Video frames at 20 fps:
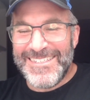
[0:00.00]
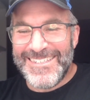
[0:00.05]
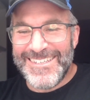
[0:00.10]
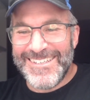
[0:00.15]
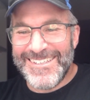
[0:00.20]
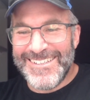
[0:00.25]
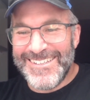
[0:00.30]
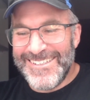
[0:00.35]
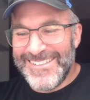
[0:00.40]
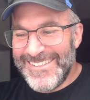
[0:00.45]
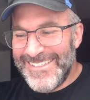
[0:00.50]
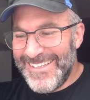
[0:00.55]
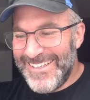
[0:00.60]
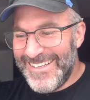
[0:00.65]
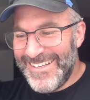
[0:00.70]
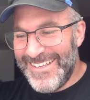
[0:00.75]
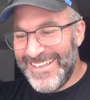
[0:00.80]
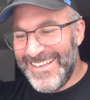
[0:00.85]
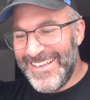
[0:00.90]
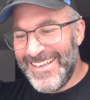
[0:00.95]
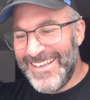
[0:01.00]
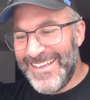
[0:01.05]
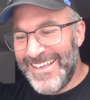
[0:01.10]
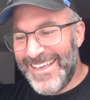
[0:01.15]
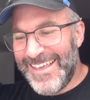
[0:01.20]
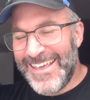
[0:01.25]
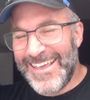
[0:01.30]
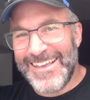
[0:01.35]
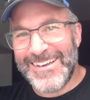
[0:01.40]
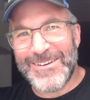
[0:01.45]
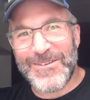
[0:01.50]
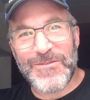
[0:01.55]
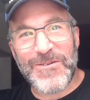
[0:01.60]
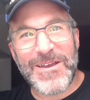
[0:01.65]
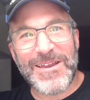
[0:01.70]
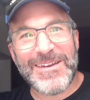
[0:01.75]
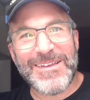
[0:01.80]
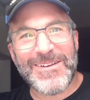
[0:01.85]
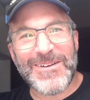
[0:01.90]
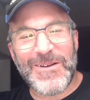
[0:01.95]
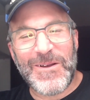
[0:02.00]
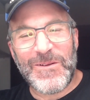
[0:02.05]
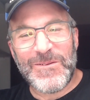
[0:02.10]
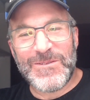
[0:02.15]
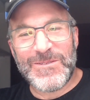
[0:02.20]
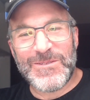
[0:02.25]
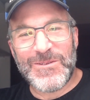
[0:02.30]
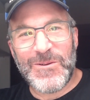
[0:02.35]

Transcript: sealed, and grading cards.